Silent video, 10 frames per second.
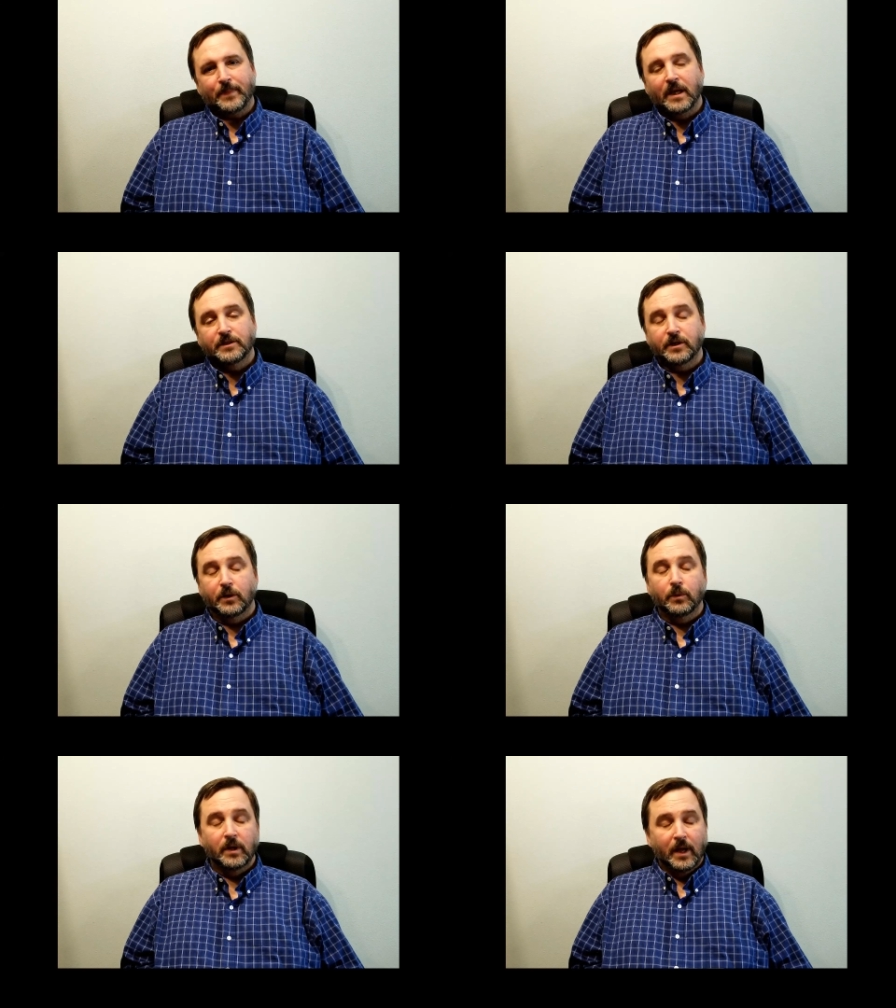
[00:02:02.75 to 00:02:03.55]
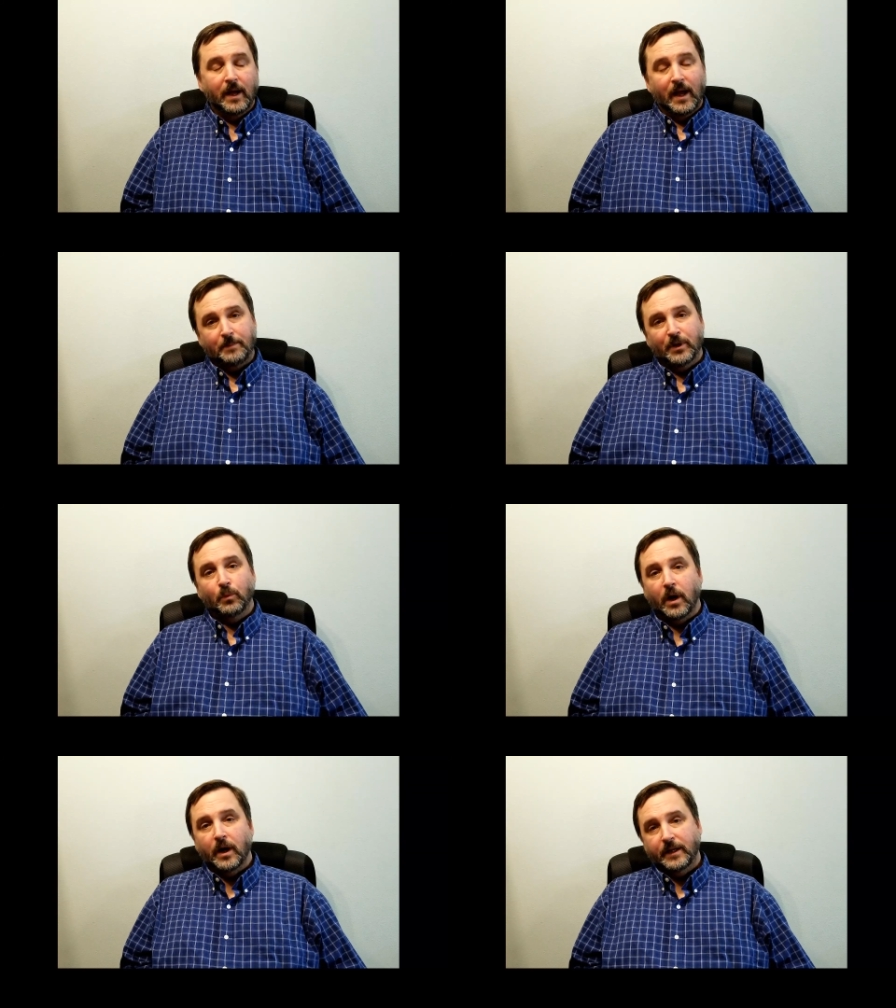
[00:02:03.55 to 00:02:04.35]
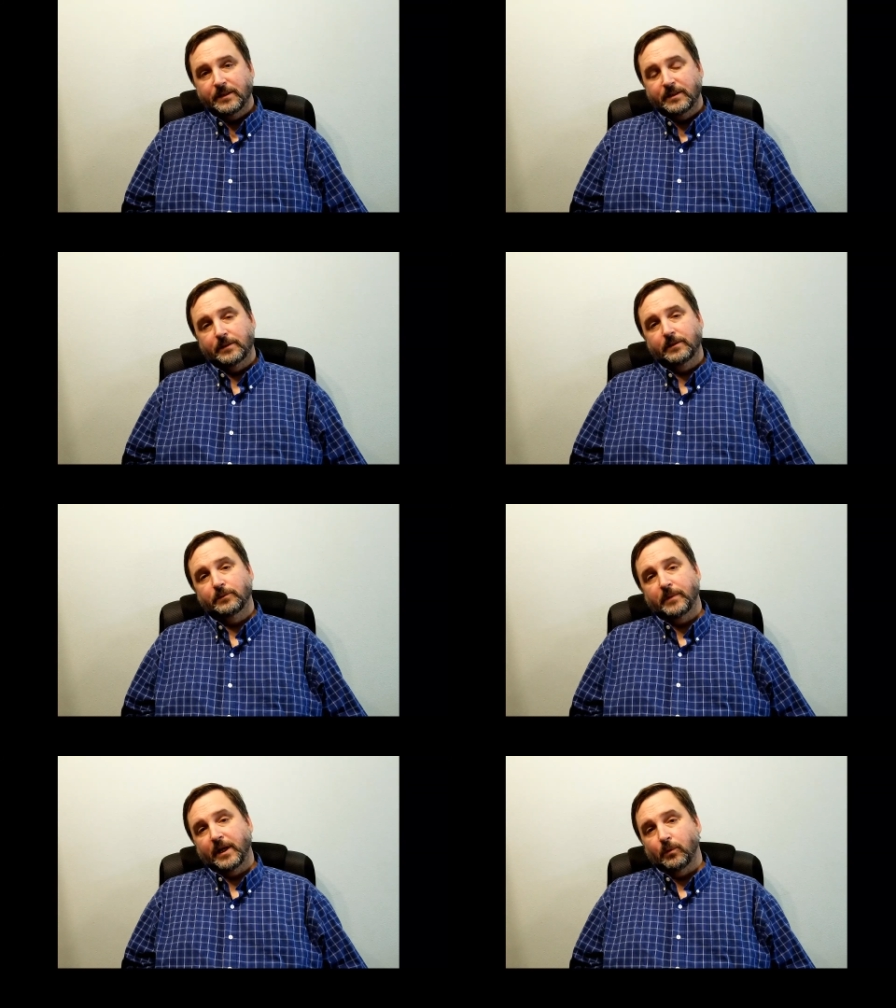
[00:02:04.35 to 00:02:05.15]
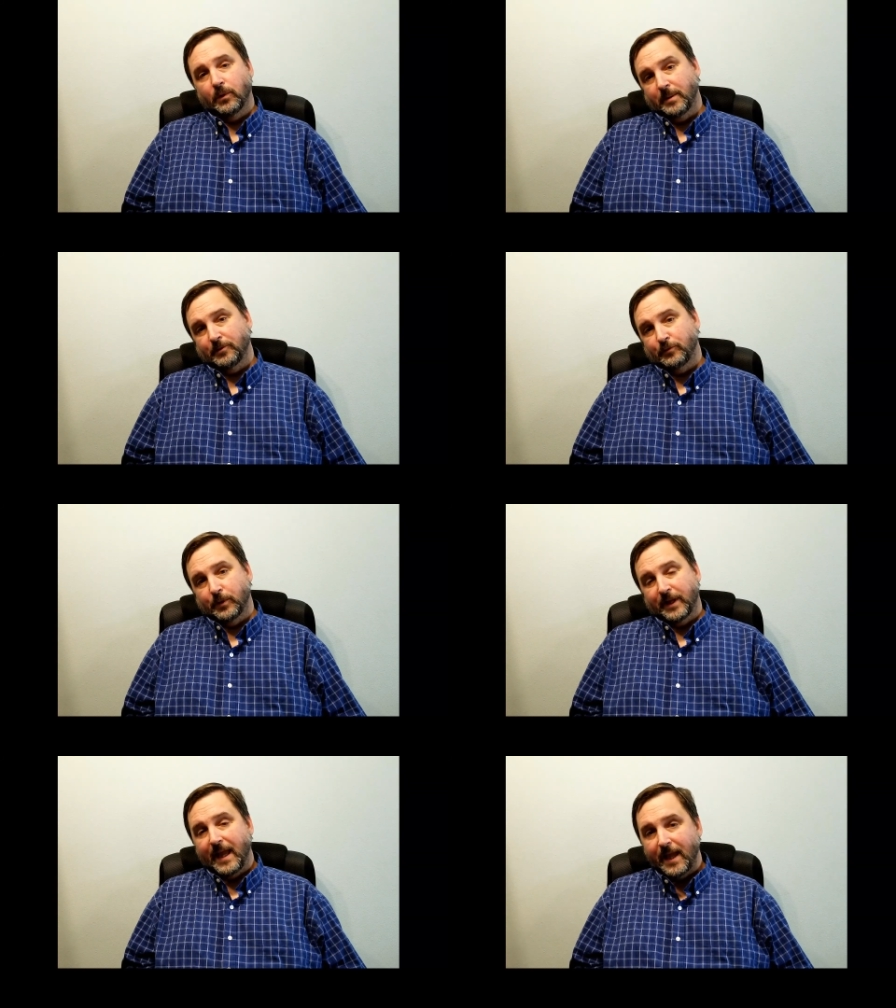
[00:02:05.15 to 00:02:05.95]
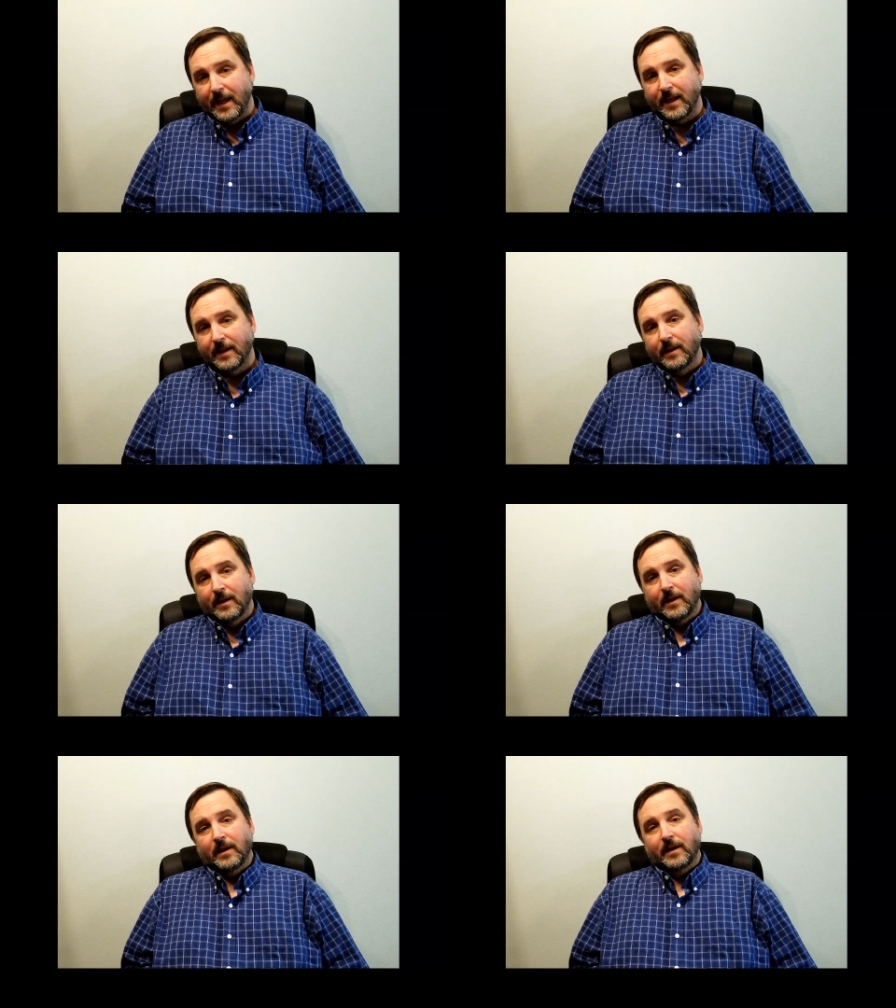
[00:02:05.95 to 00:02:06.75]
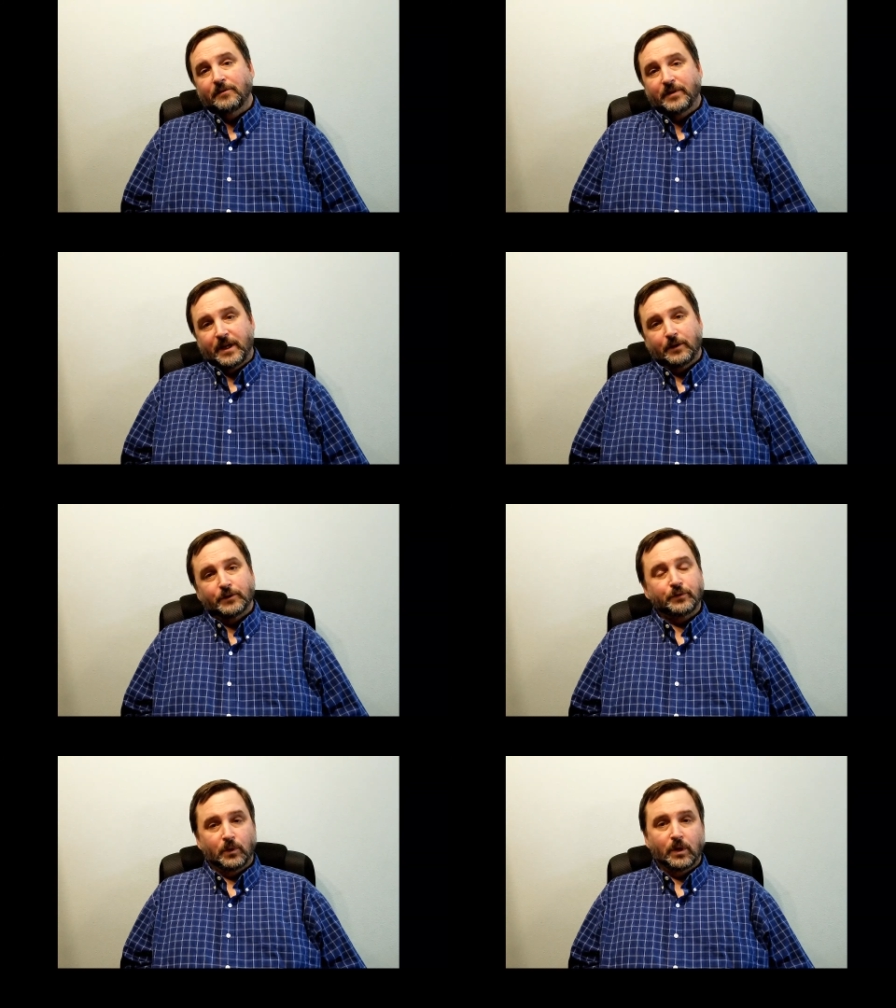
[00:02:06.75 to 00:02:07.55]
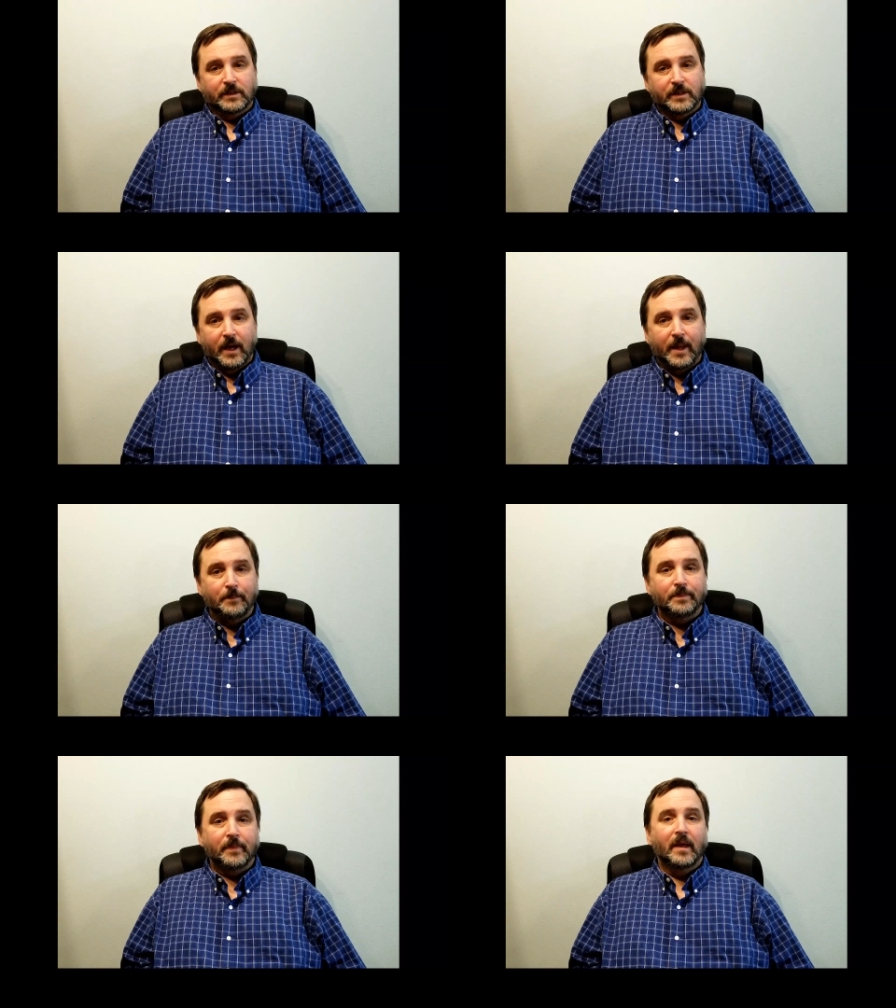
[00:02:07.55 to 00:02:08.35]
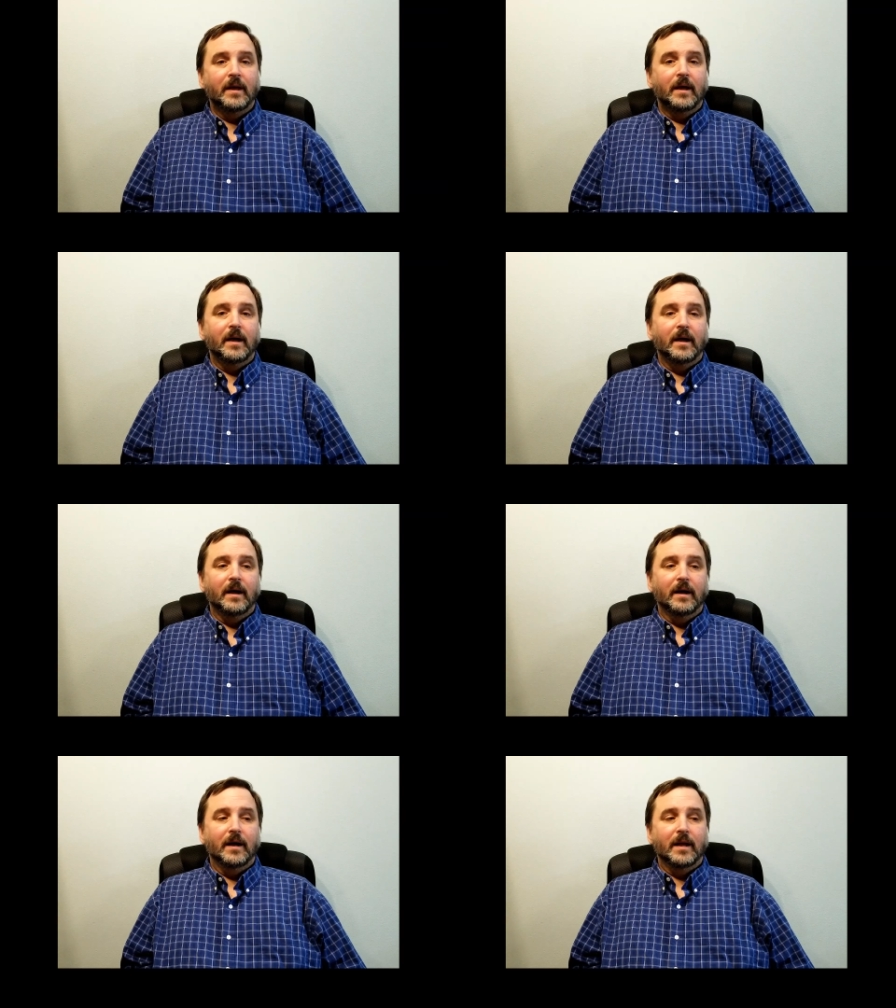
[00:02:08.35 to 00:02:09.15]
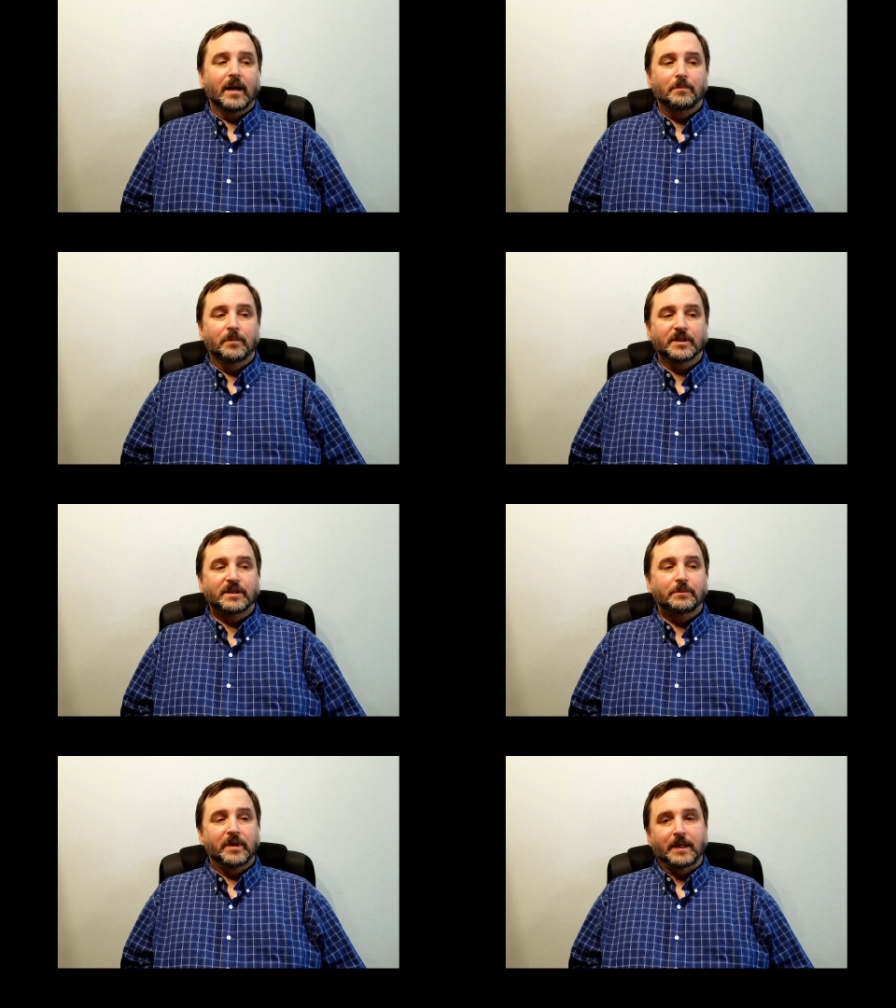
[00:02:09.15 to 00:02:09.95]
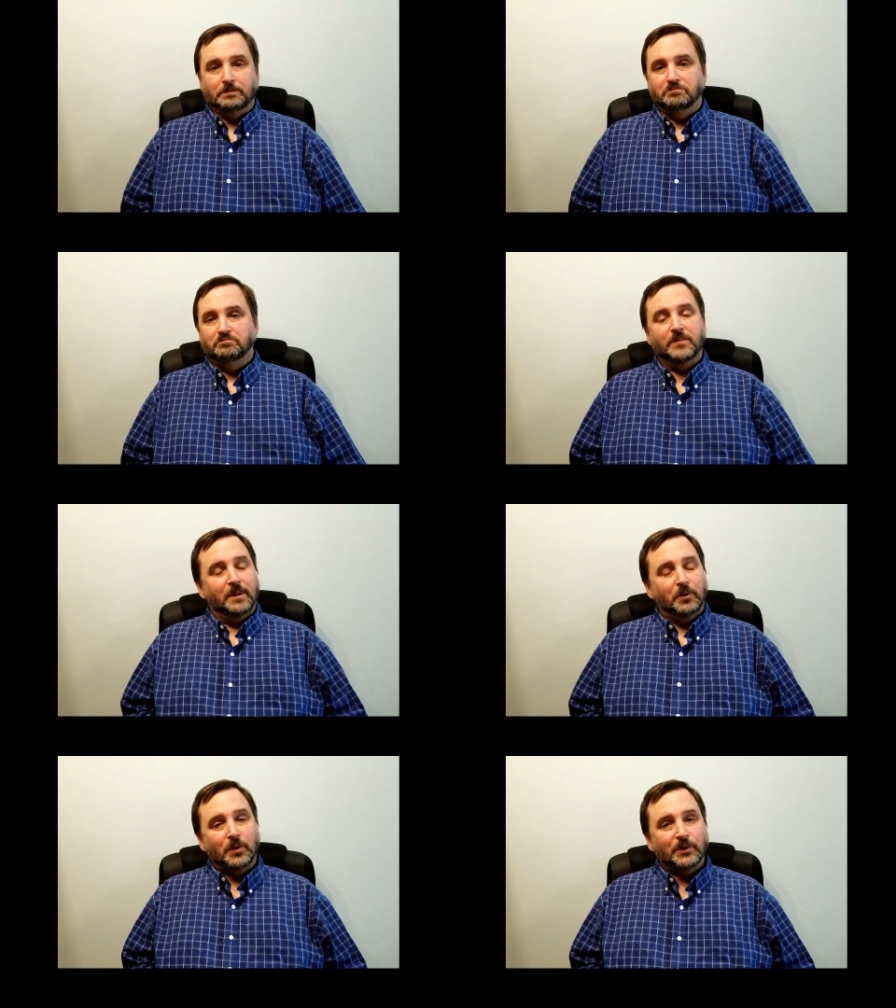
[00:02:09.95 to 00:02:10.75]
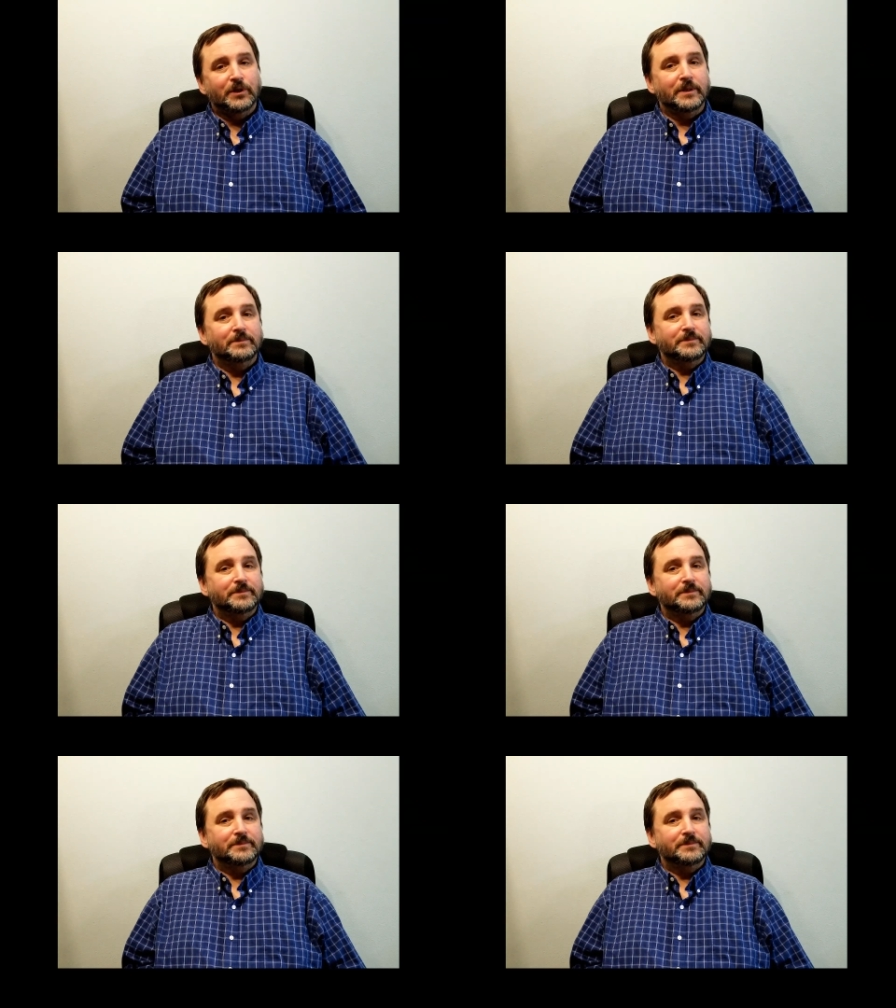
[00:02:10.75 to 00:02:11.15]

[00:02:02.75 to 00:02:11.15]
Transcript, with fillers: So I've been wanting to make Warhammer 40k videos for a long time, and I must admit, I'm older.